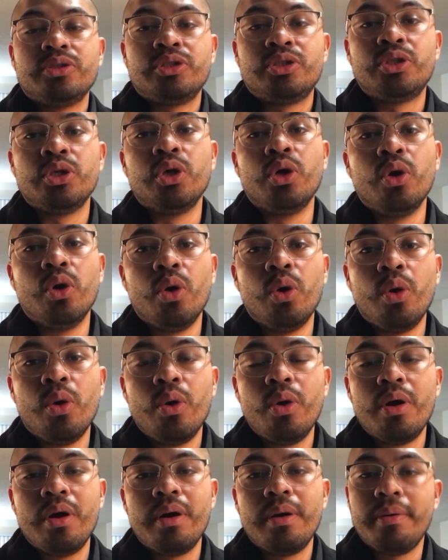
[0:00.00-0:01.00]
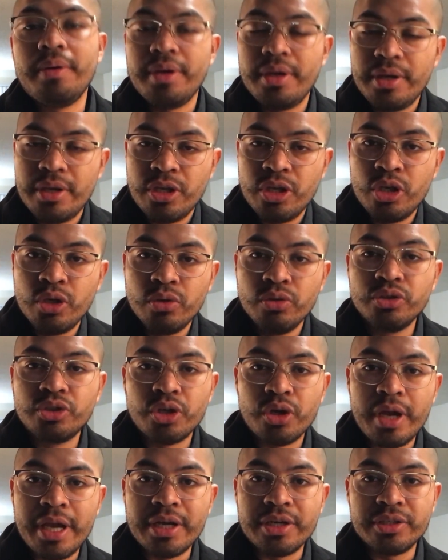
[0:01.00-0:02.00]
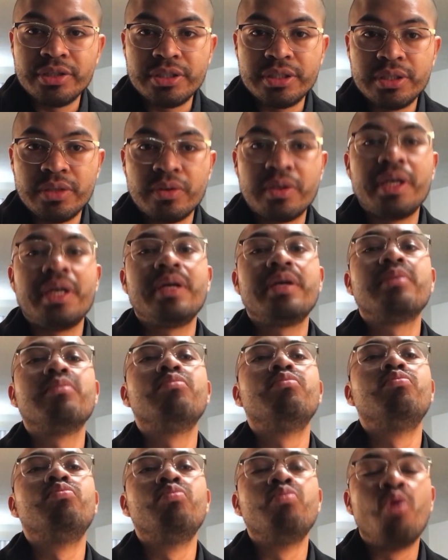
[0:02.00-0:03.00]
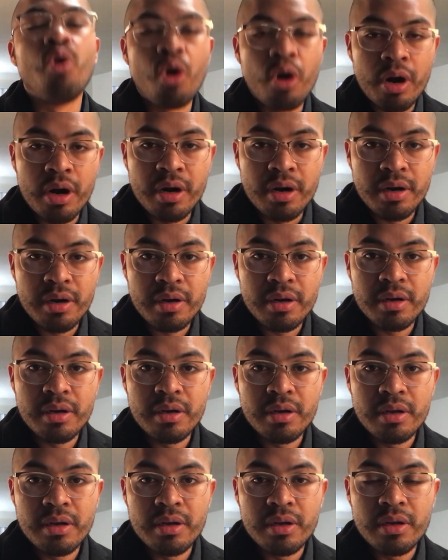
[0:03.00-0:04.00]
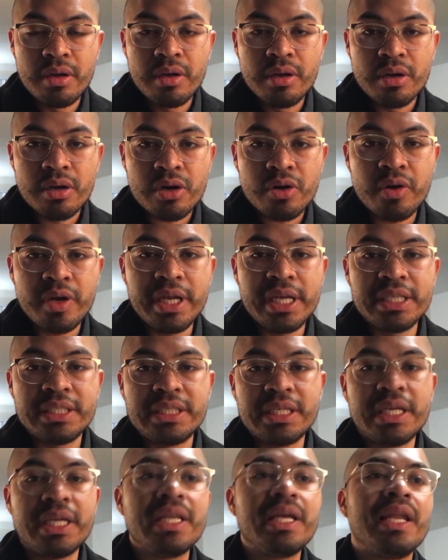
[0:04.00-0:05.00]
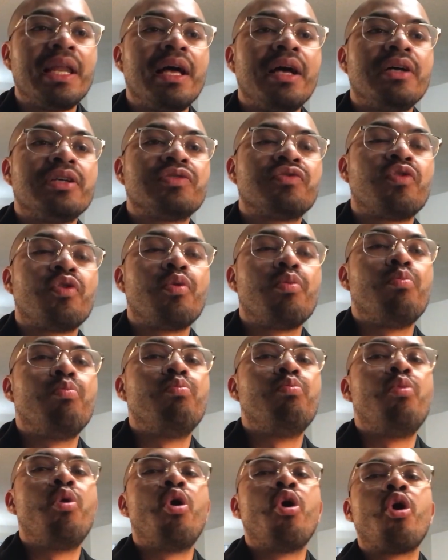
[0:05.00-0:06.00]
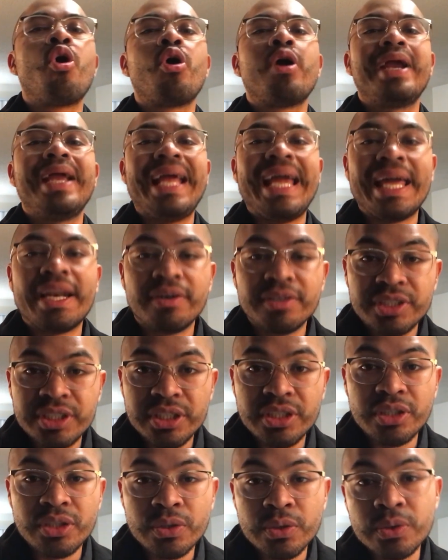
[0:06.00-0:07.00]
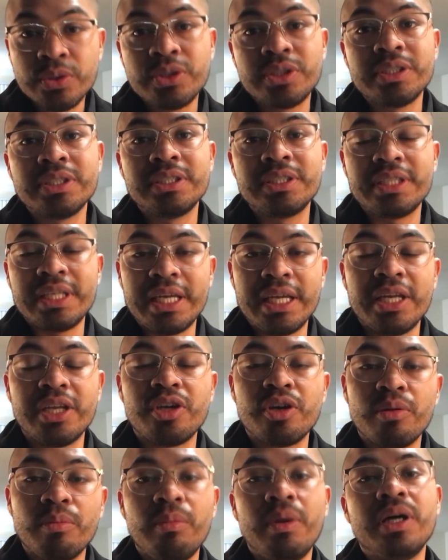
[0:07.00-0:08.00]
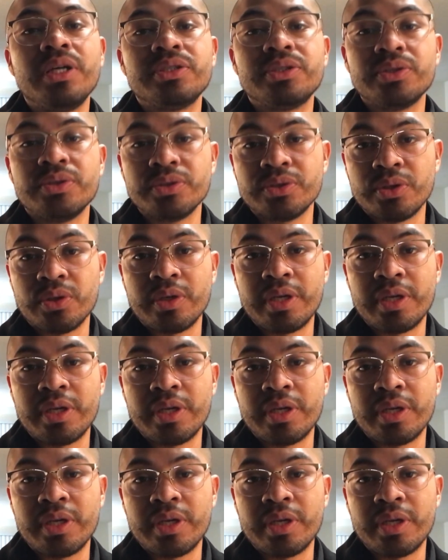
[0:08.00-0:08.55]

to use your energy, okay? More creatine allows for more energy uses in your muscles,